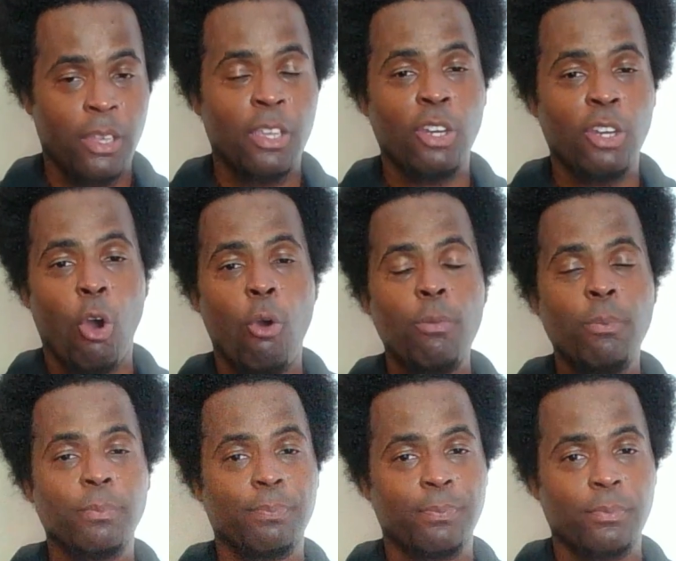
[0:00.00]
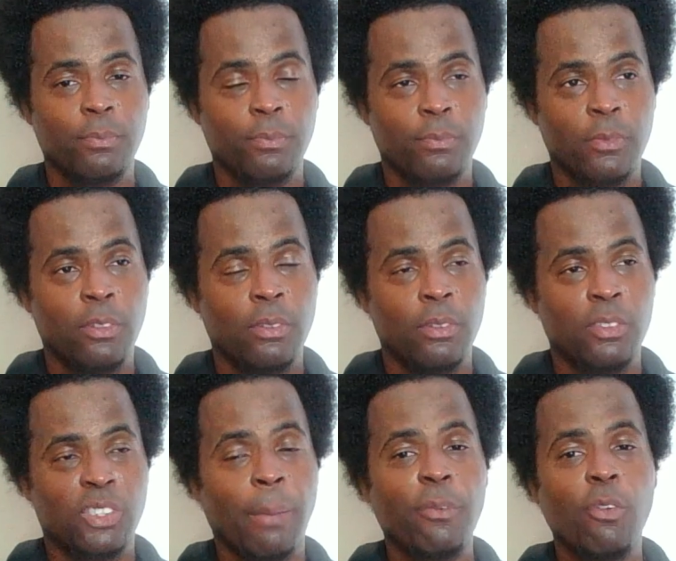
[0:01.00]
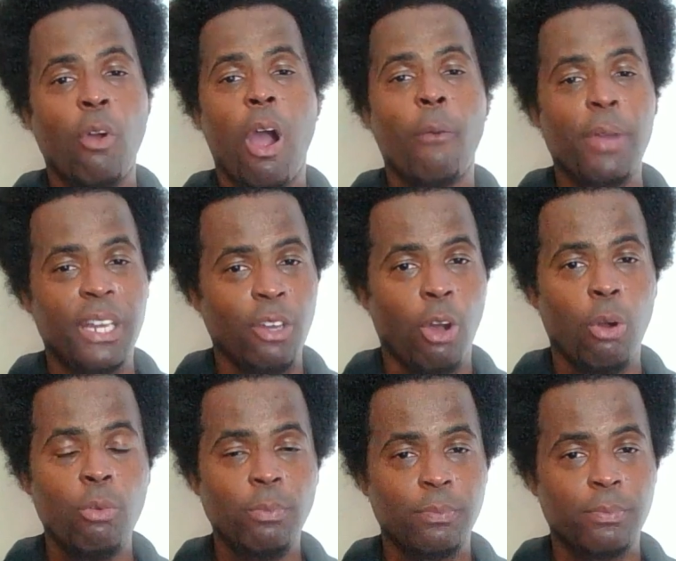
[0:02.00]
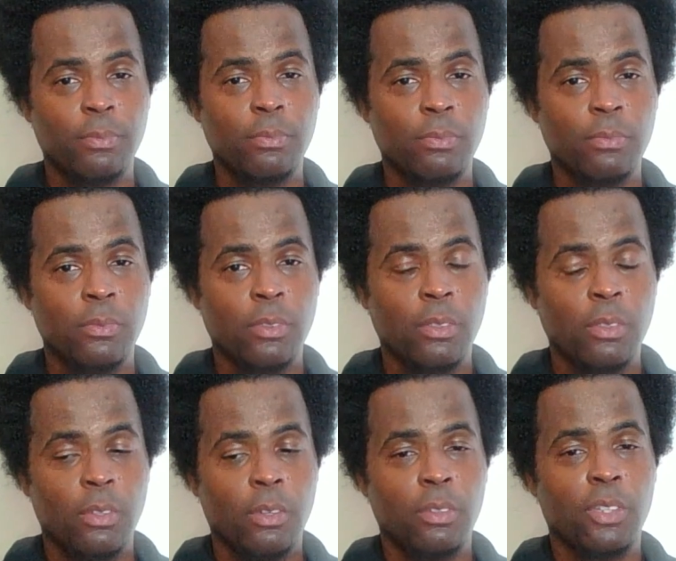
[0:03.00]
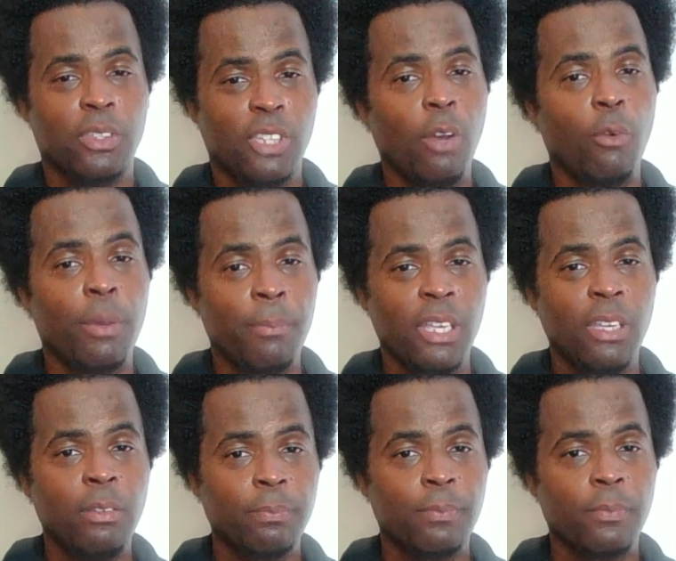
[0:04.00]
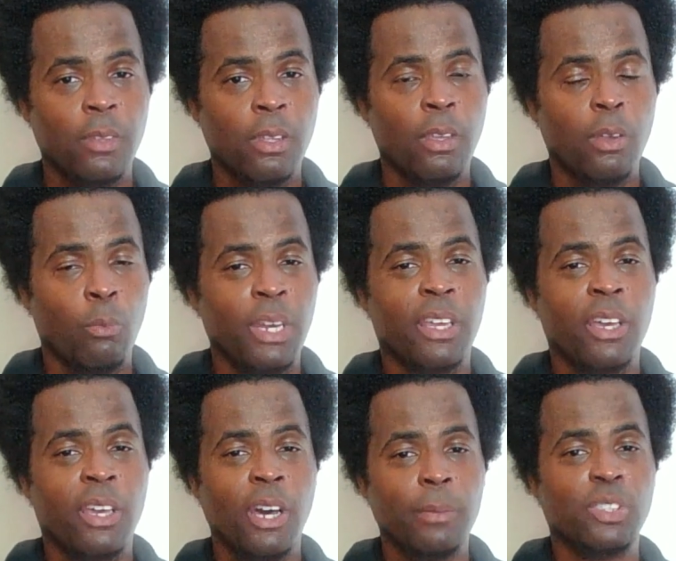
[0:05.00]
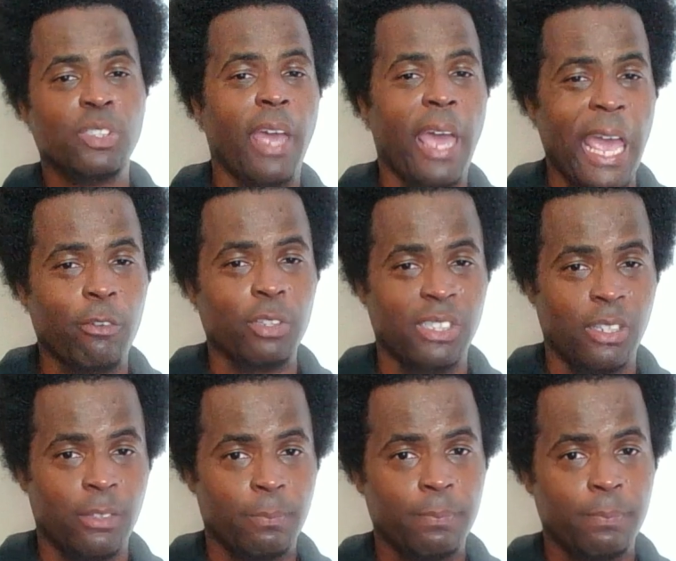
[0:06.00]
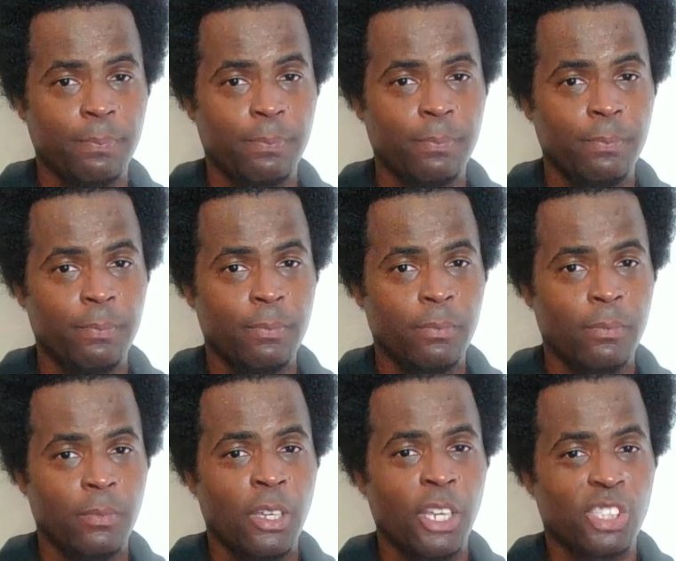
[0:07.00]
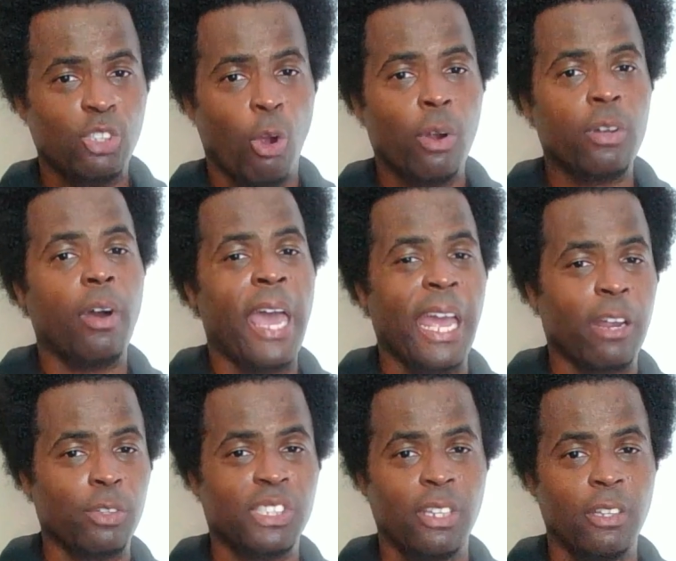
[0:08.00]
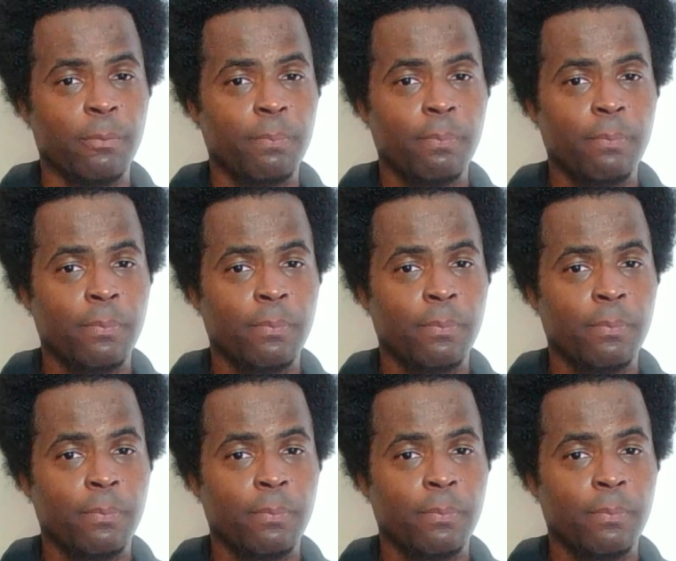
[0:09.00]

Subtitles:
And some of you already know the deal with me when it comes to accuracy, historical accuracy.